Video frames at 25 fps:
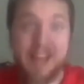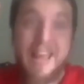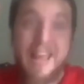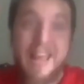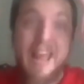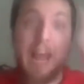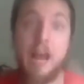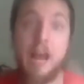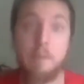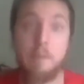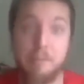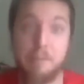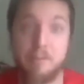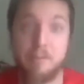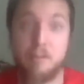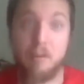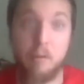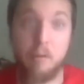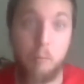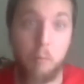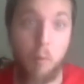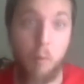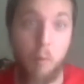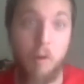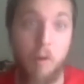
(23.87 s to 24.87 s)
episode
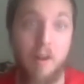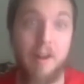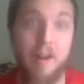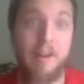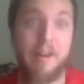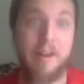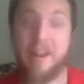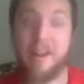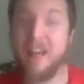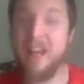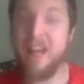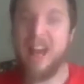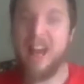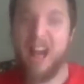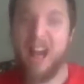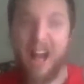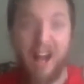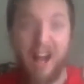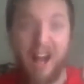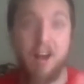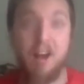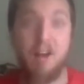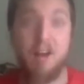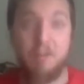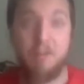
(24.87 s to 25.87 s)
1
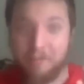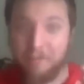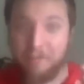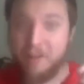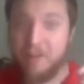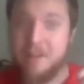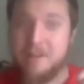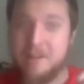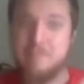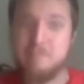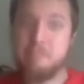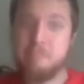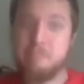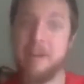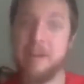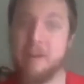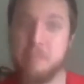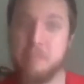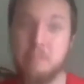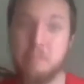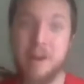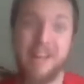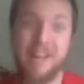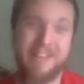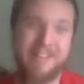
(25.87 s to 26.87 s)
of Metal
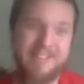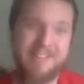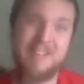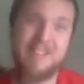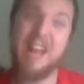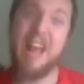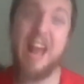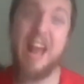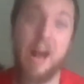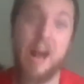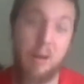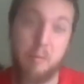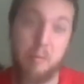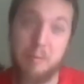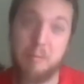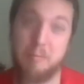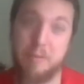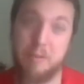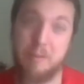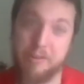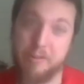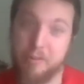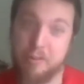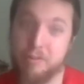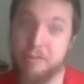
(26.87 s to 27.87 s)
Mike's album
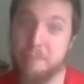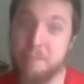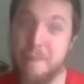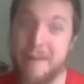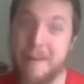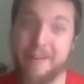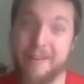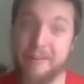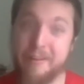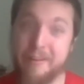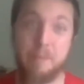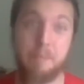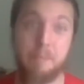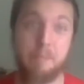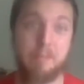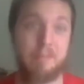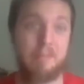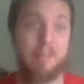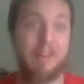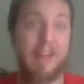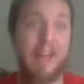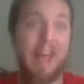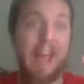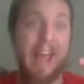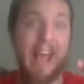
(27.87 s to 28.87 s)

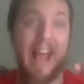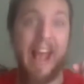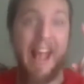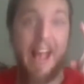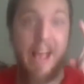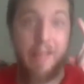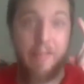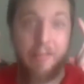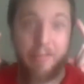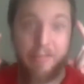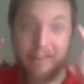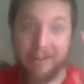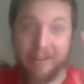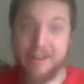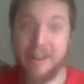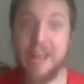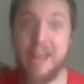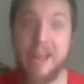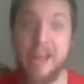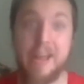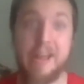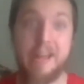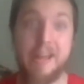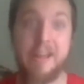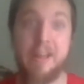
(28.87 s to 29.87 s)
retrospectives. And
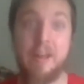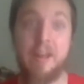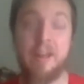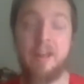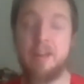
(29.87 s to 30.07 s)
today,